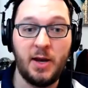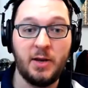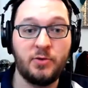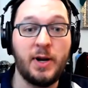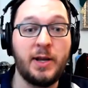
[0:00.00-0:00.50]

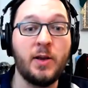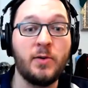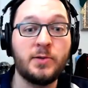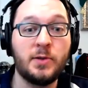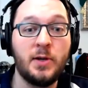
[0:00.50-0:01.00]
trade
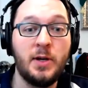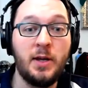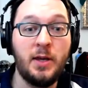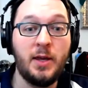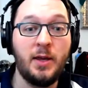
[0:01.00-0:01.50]
guilds
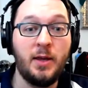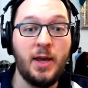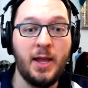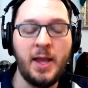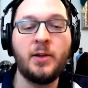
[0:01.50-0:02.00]

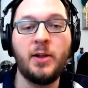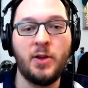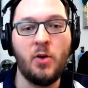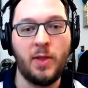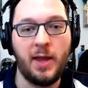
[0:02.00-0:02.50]
in England
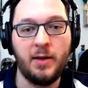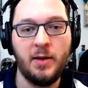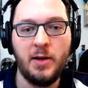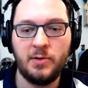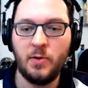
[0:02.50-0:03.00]
only.
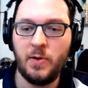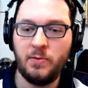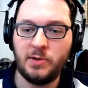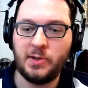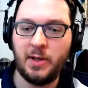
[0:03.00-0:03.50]
So
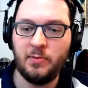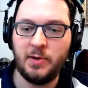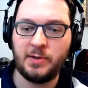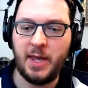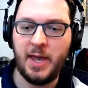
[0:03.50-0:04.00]
he
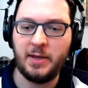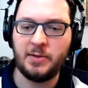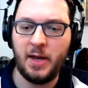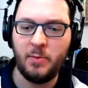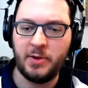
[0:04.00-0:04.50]
was king
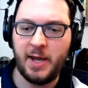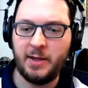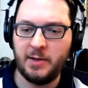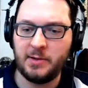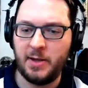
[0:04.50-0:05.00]

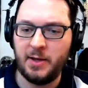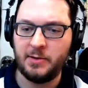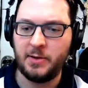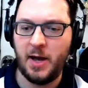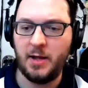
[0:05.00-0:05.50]
simultaneously in
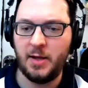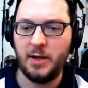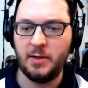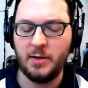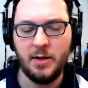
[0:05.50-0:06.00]

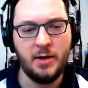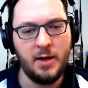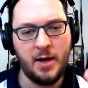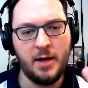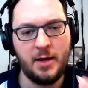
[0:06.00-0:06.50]
Scotland
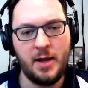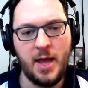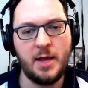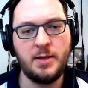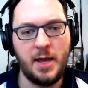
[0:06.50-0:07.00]

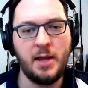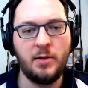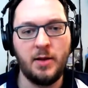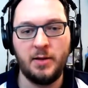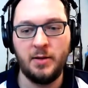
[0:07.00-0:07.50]
and
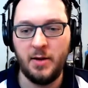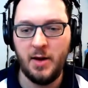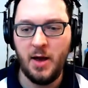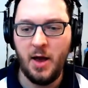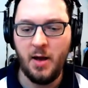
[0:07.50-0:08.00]
England.
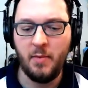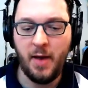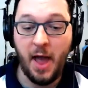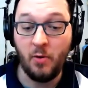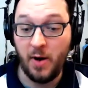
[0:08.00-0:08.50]
Oh,
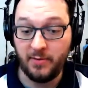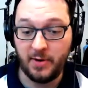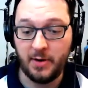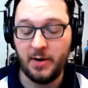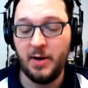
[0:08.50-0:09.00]

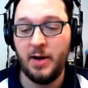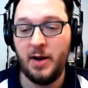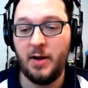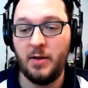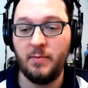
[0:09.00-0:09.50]
however,
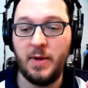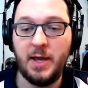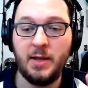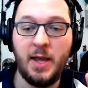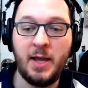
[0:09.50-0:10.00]

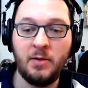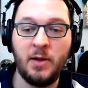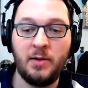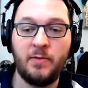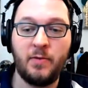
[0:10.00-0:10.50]
in
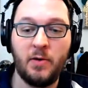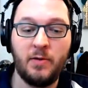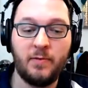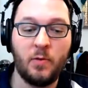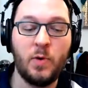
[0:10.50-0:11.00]
England, for
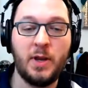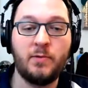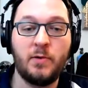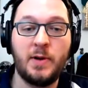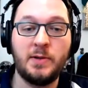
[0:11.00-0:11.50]
whatever
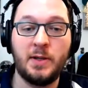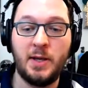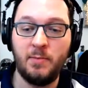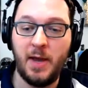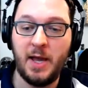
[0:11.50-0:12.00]
reason, he
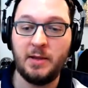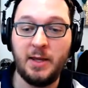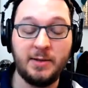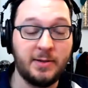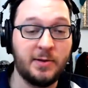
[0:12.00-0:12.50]
banned
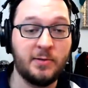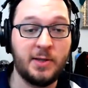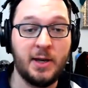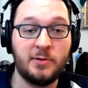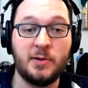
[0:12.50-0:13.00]
these
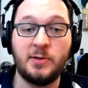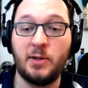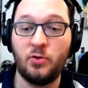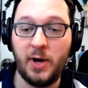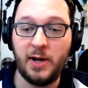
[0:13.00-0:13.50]
associations and
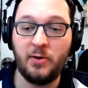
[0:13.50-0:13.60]
trade